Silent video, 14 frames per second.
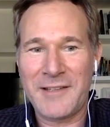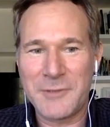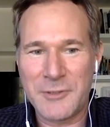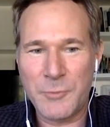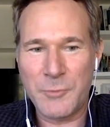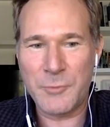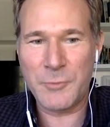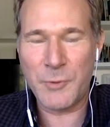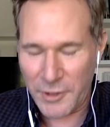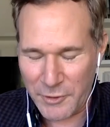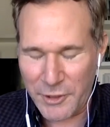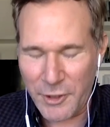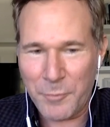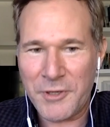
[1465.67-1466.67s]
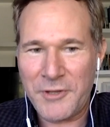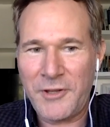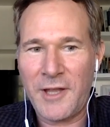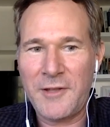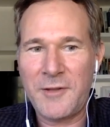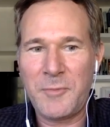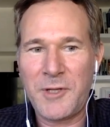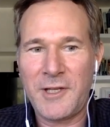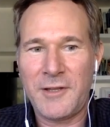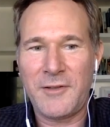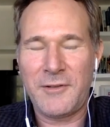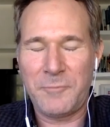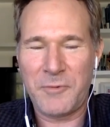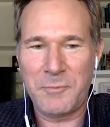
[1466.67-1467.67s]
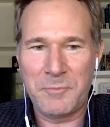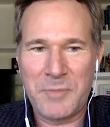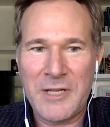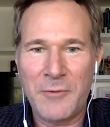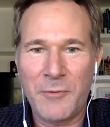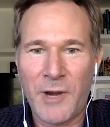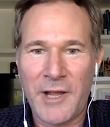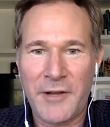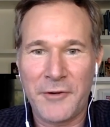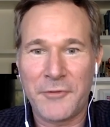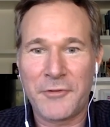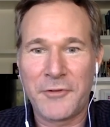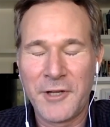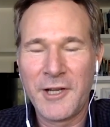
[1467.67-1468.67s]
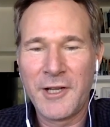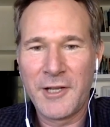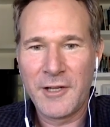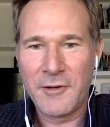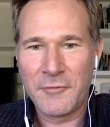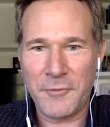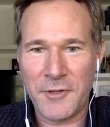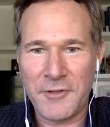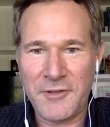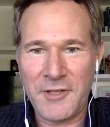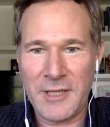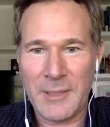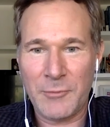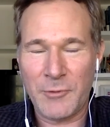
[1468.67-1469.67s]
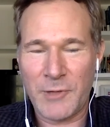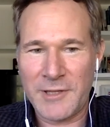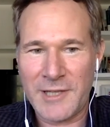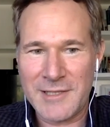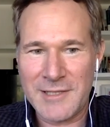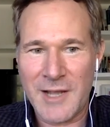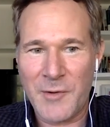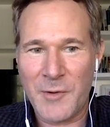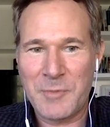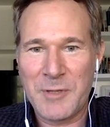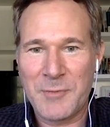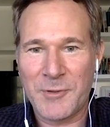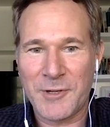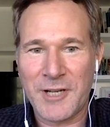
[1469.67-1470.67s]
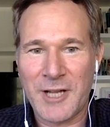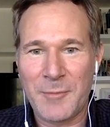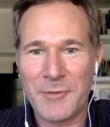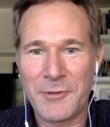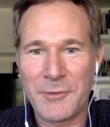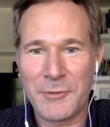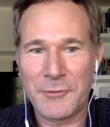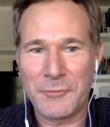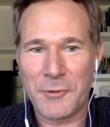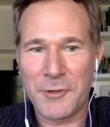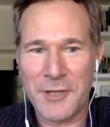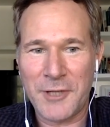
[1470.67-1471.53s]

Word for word: So we're, we're, we don't pretend to be the beat writers for the teams, right? That's not what people are coming to us for.